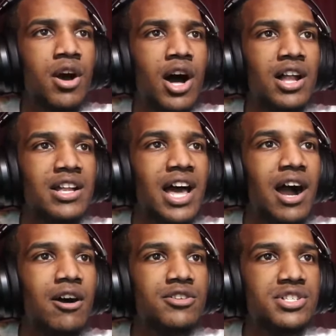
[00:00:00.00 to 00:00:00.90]

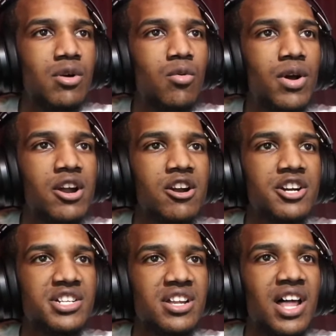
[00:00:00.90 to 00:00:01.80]
Allows the wearer
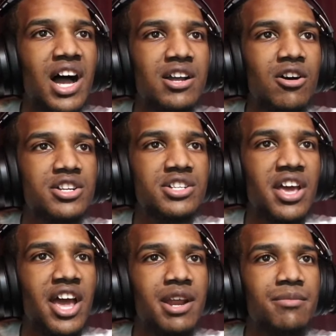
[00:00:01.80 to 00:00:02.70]
to lock onto
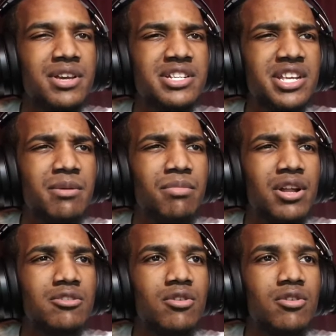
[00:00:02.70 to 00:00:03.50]
enemies and balloon.